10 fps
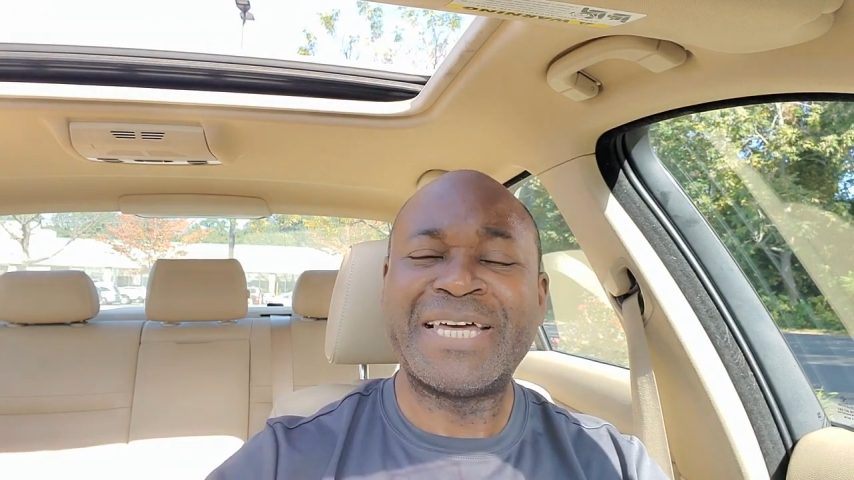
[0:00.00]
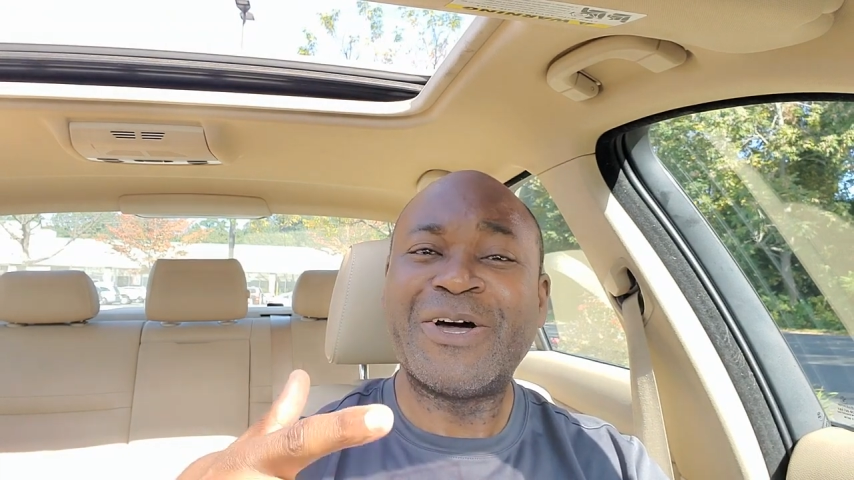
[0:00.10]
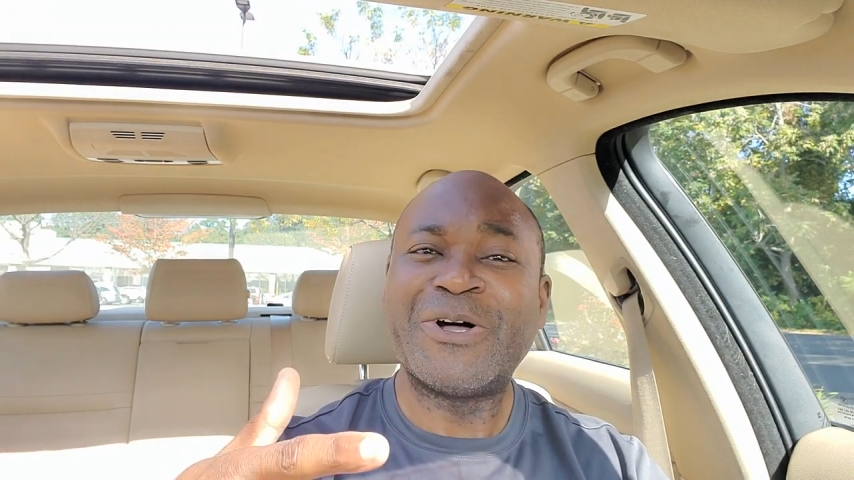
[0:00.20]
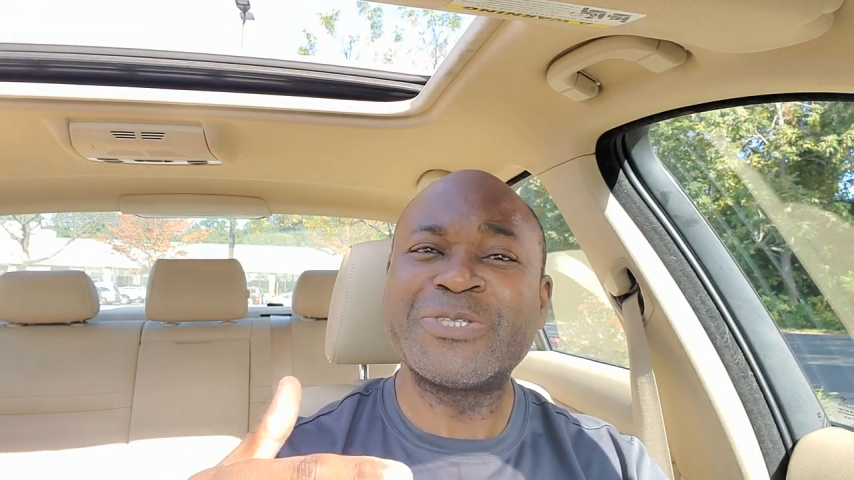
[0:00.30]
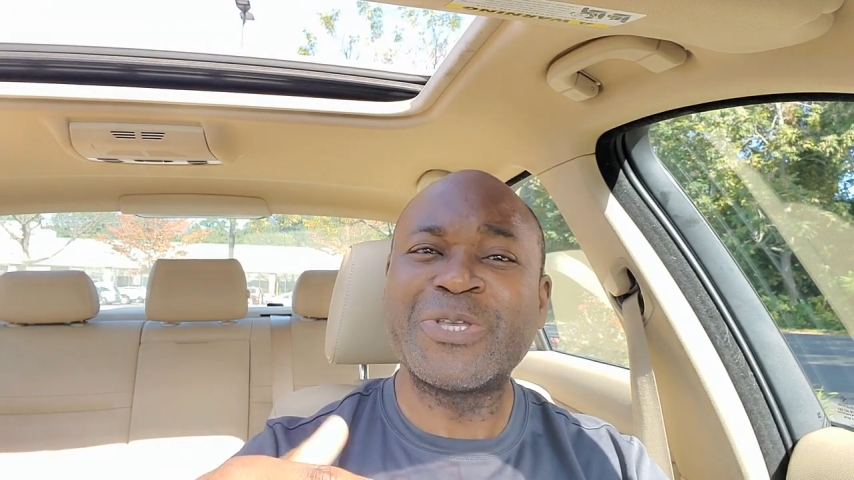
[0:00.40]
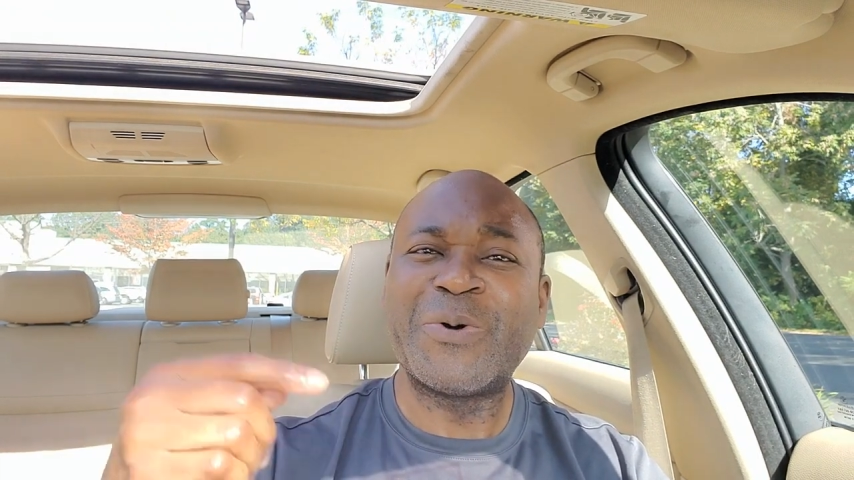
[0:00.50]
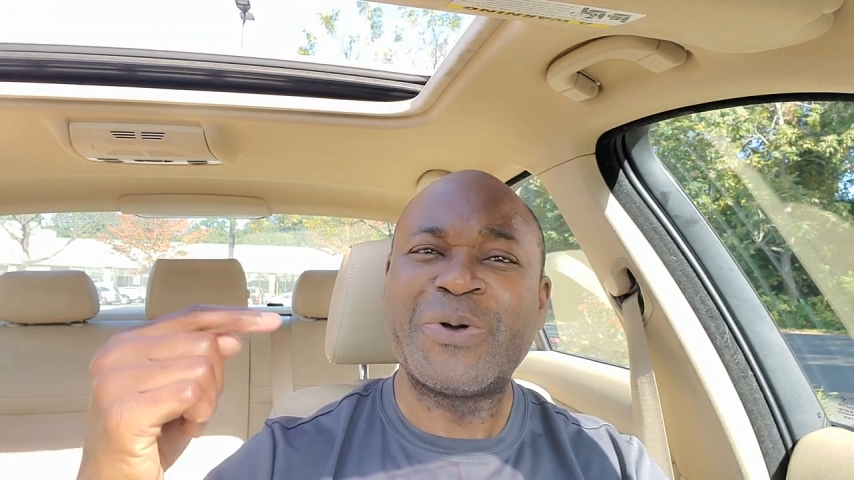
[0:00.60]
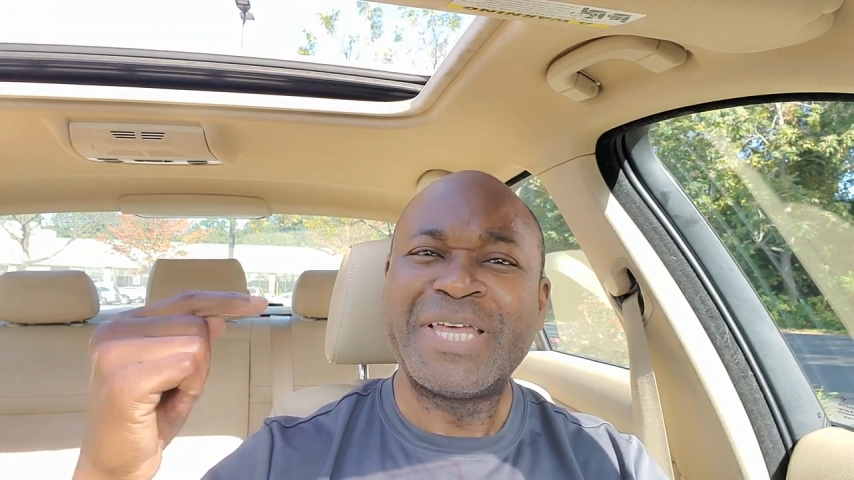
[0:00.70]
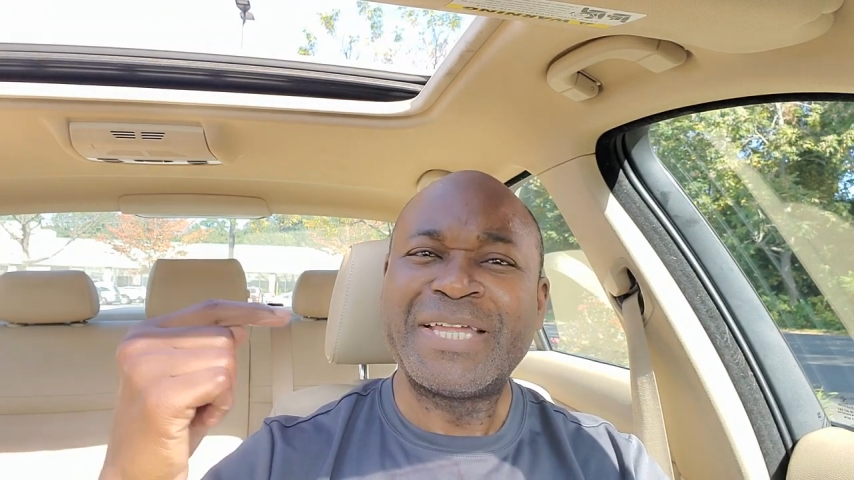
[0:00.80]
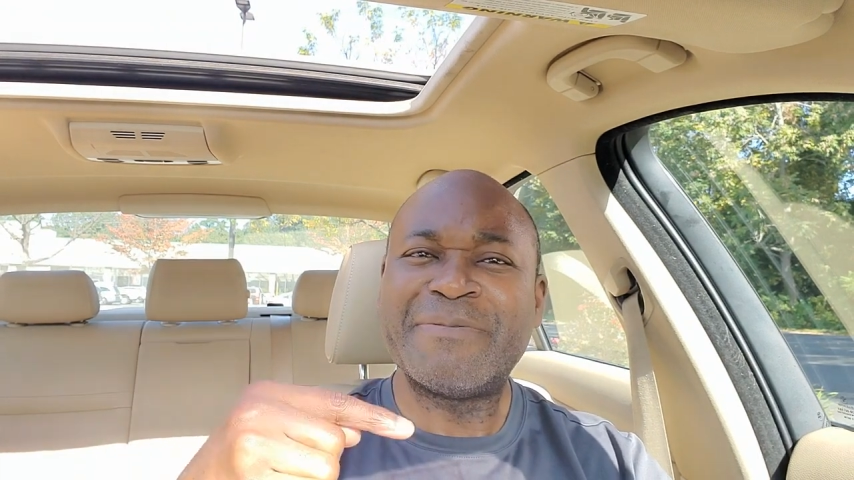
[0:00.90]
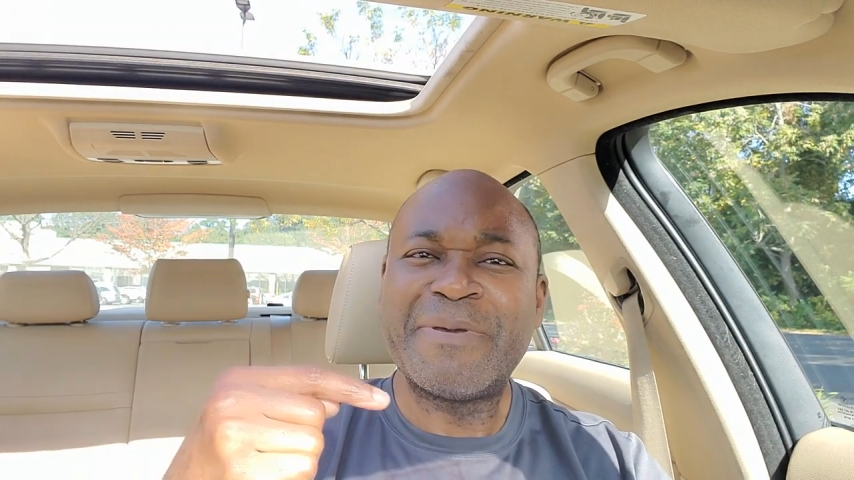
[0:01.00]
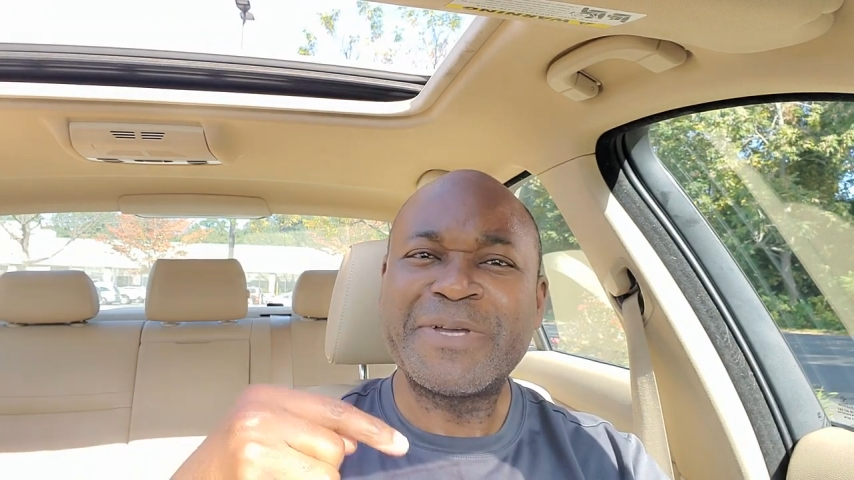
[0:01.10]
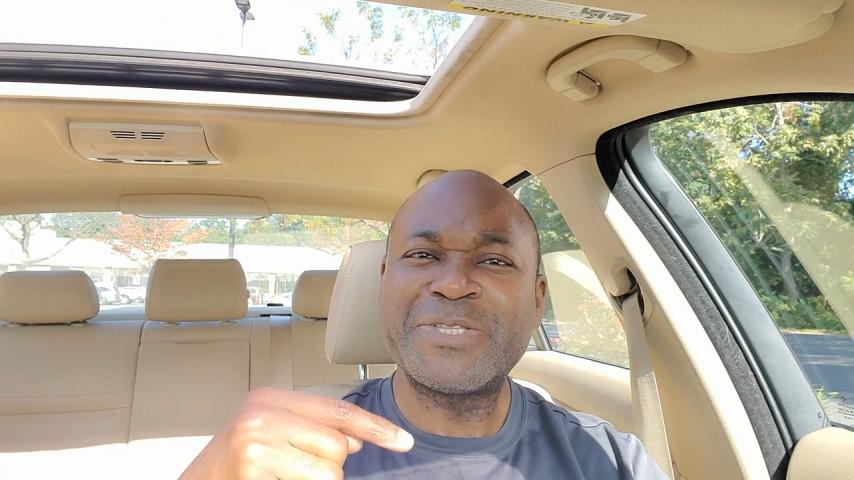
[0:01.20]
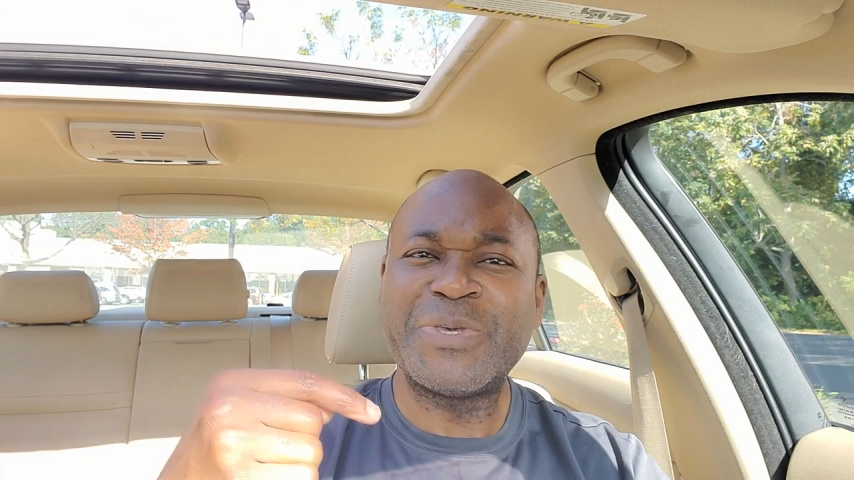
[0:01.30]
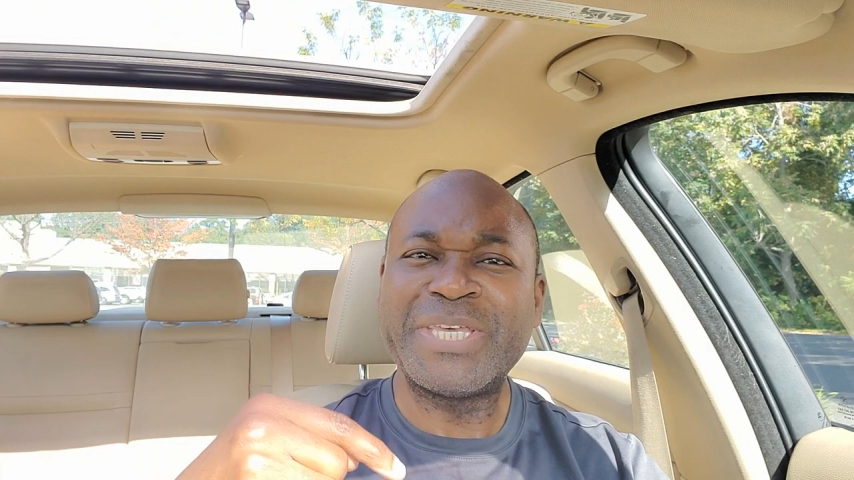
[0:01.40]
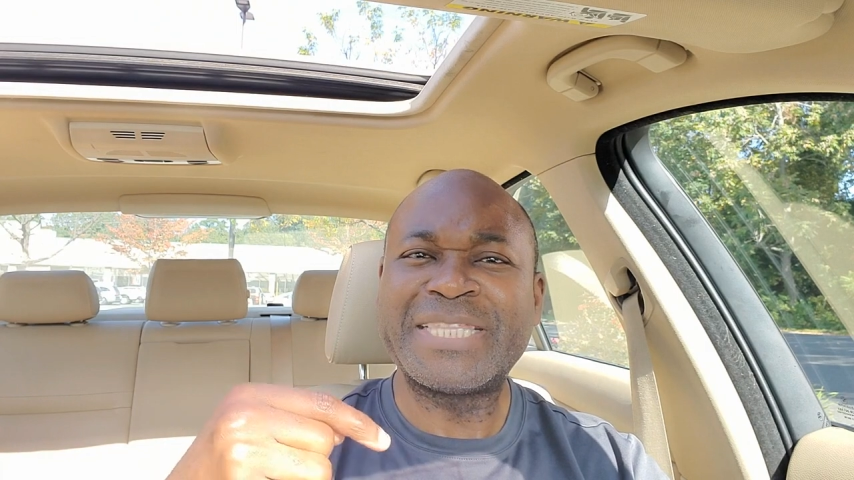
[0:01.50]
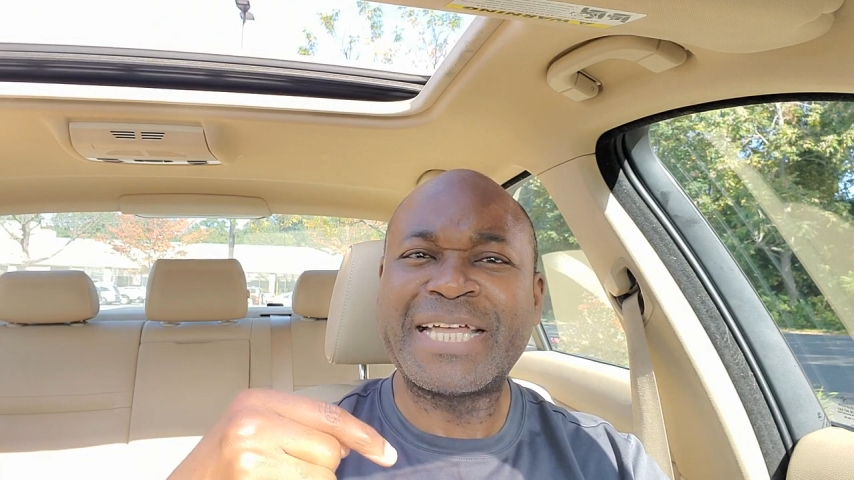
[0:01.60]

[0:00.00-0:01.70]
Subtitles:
And also, remember to hit